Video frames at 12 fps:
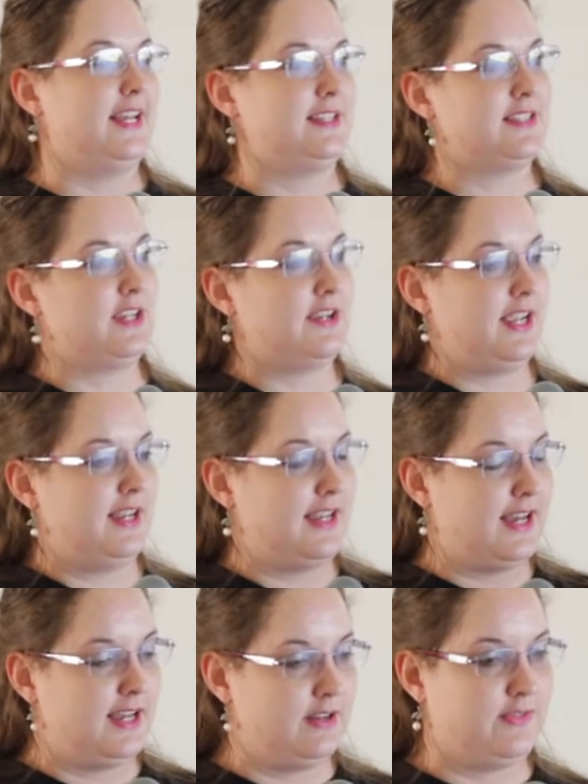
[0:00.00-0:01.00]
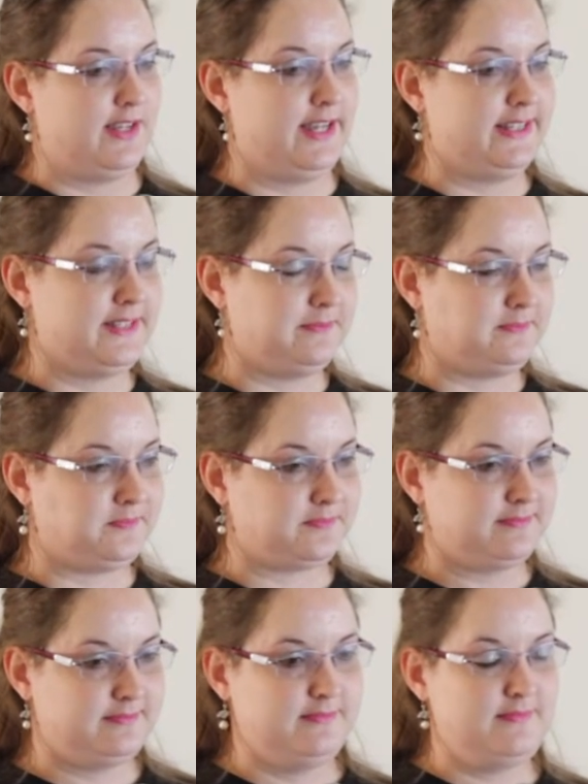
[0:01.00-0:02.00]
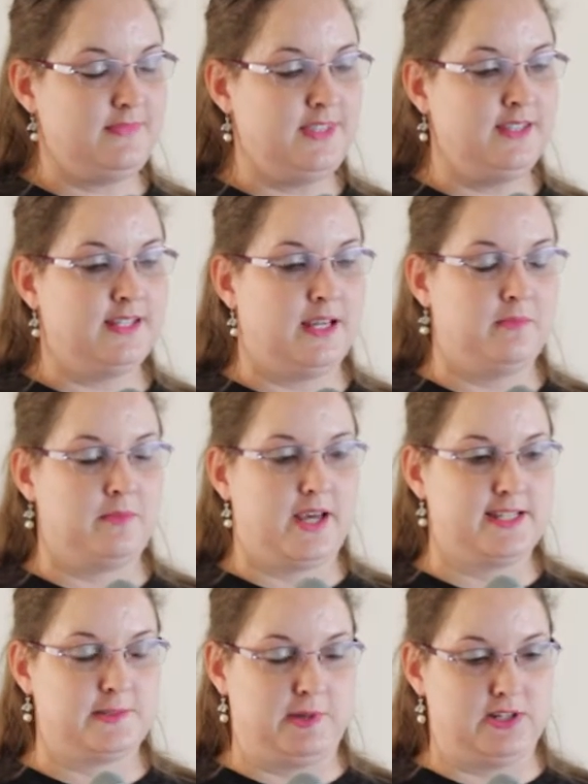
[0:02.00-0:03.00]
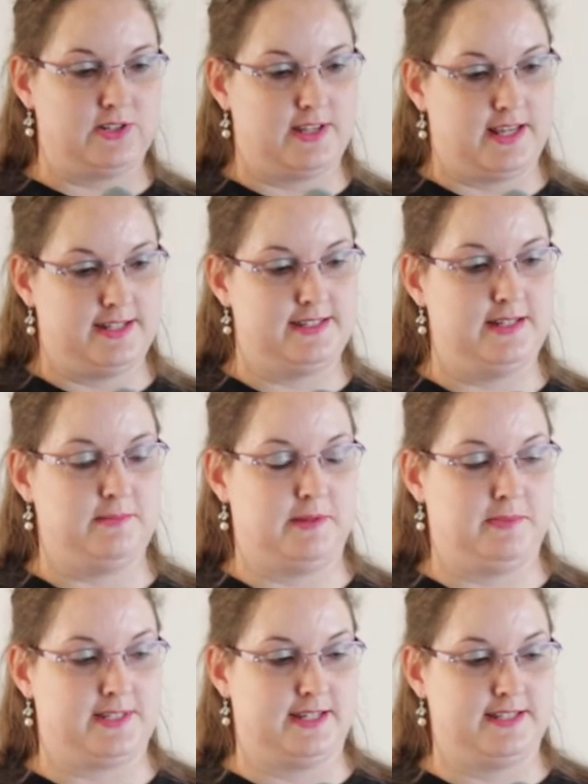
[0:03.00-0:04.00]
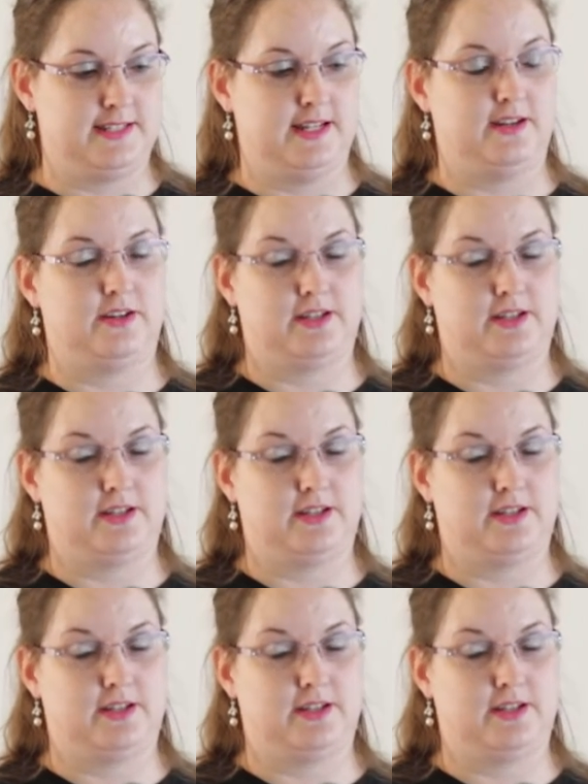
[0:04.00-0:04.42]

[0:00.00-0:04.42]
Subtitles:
And so getting out of that, I spoke to the other team members and I said,